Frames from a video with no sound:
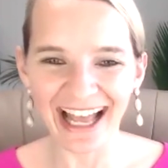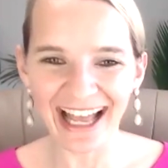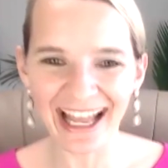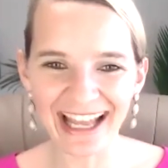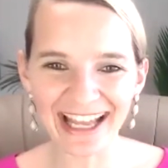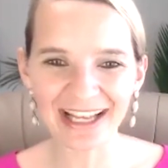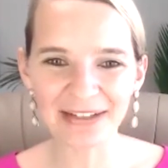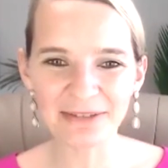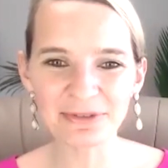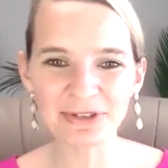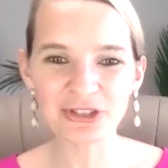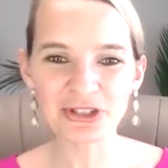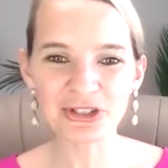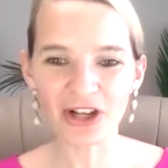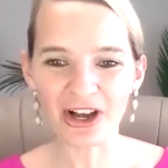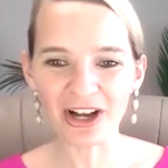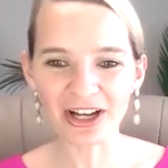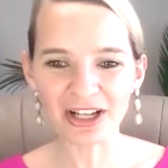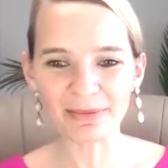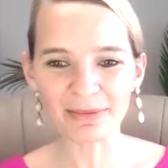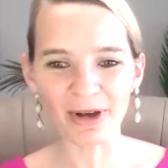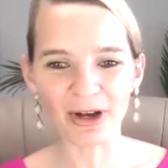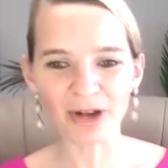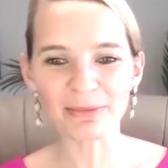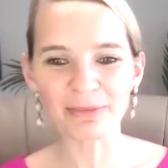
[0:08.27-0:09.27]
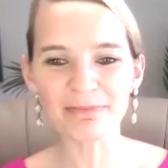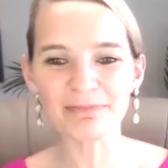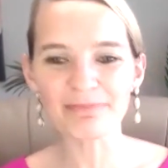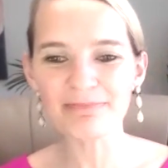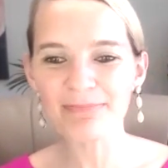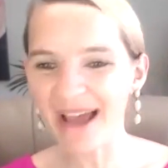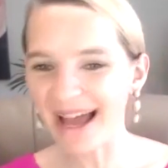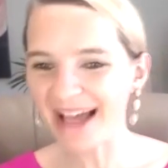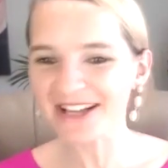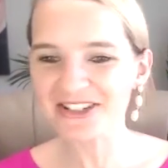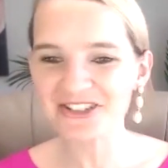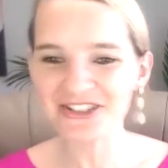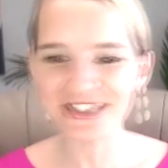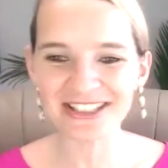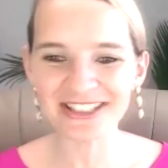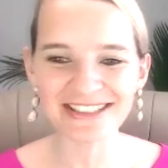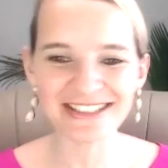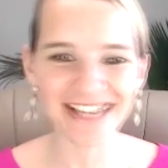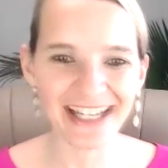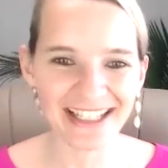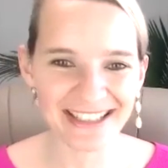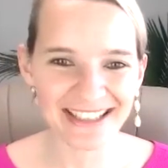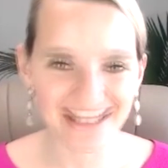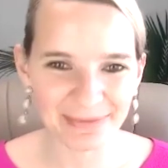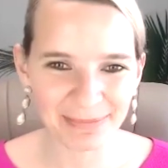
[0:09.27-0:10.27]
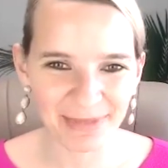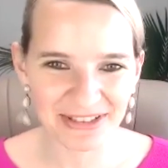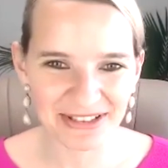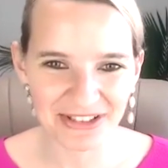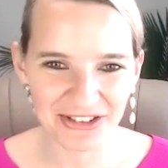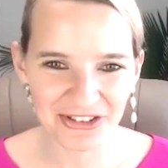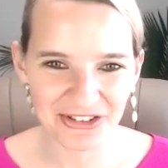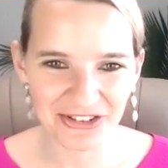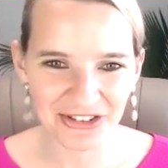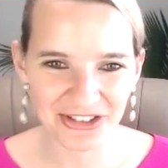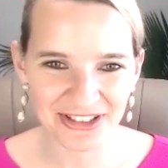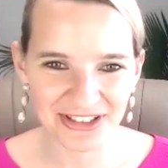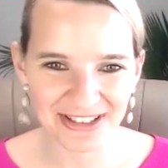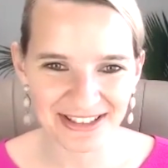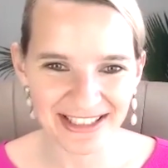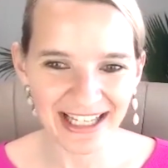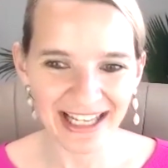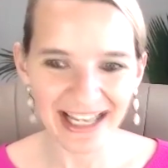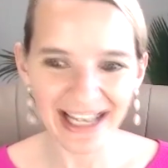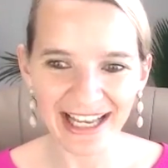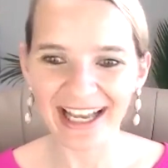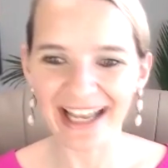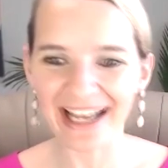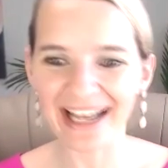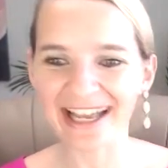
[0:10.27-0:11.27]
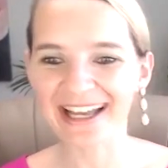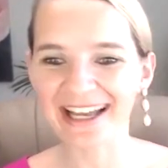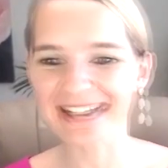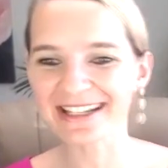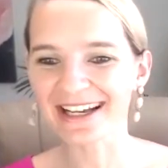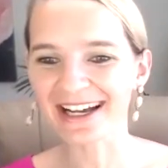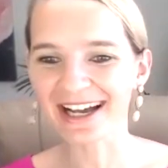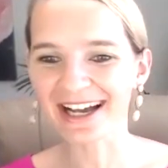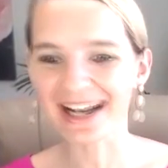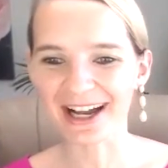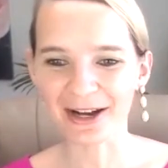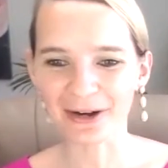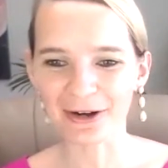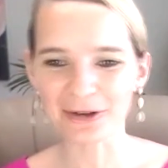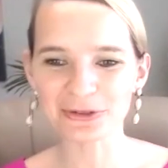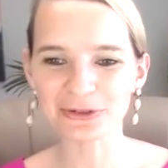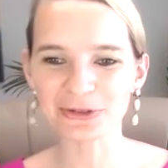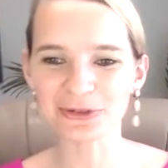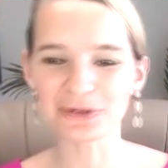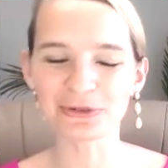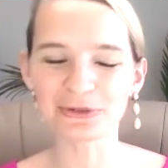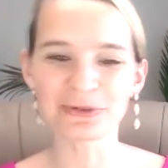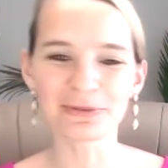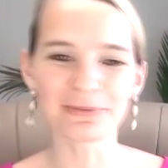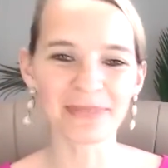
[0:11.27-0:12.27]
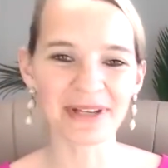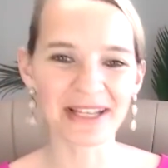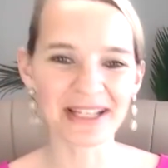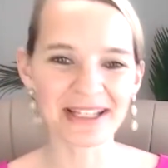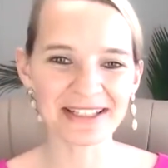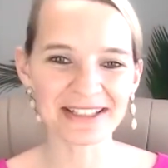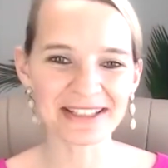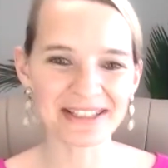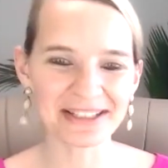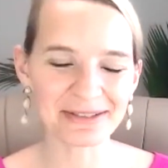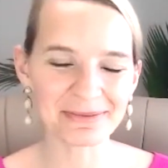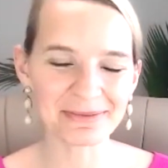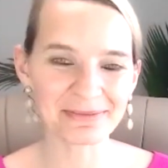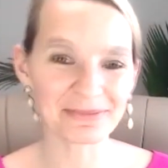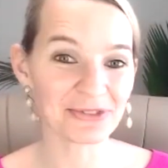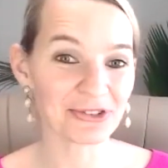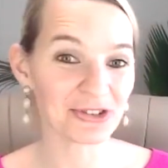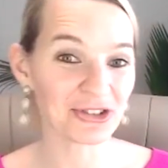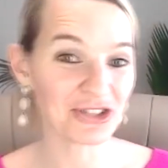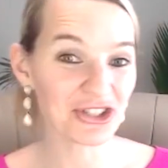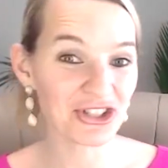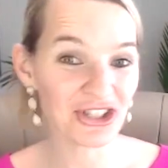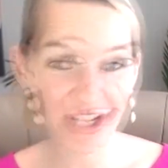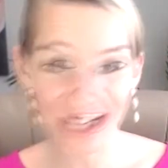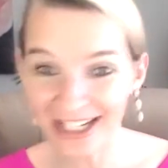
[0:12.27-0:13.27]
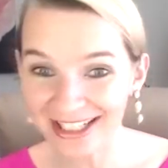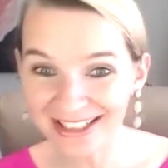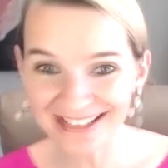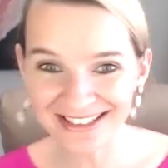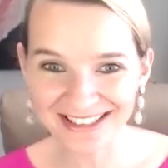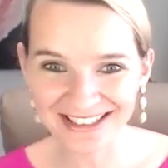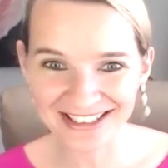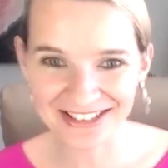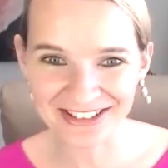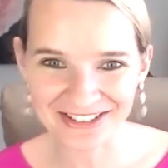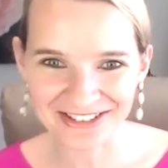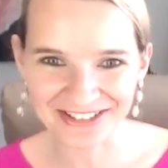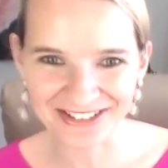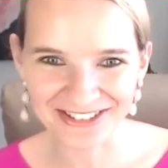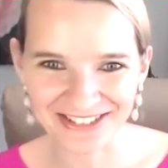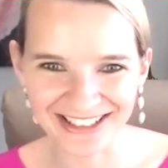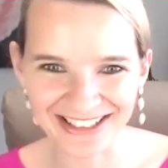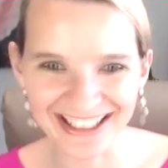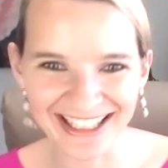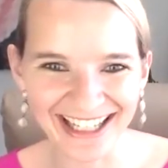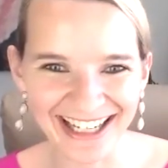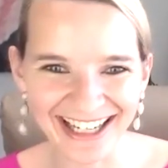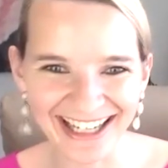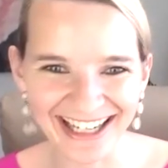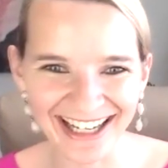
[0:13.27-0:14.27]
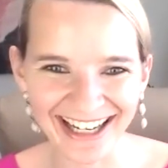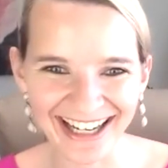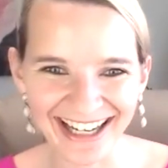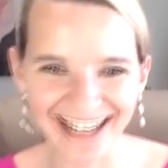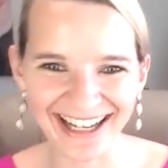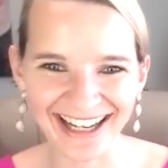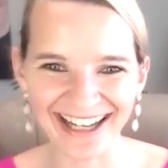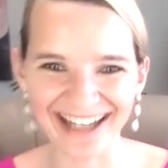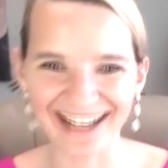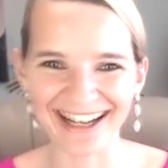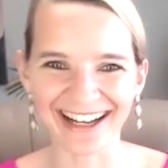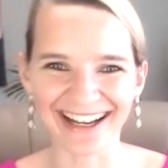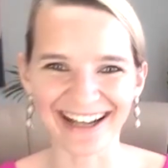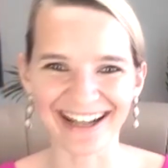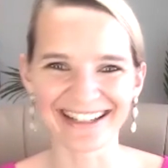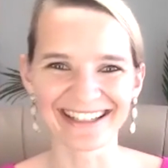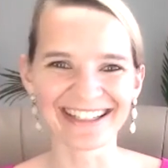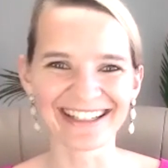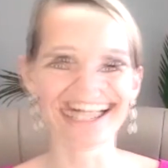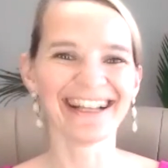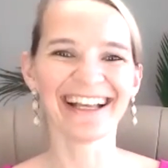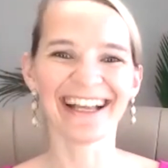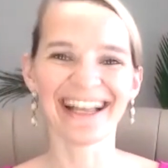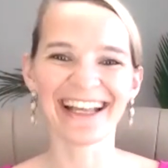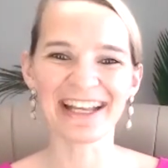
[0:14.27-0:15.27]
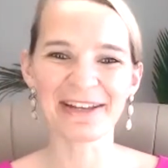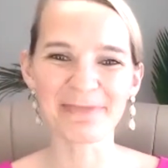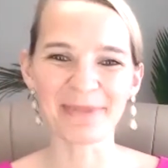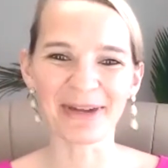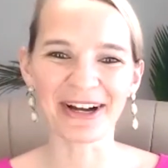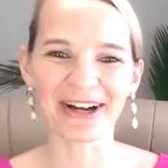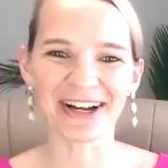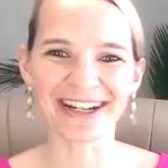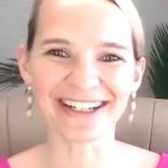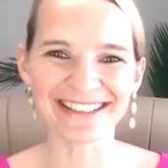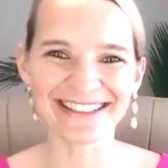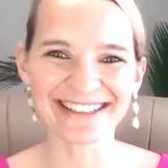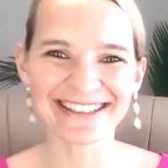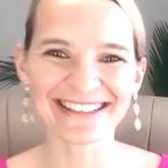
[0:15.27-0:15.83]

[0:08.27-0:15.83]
And we're talking about magic text messages and how to make him chase you. Hey, Mark.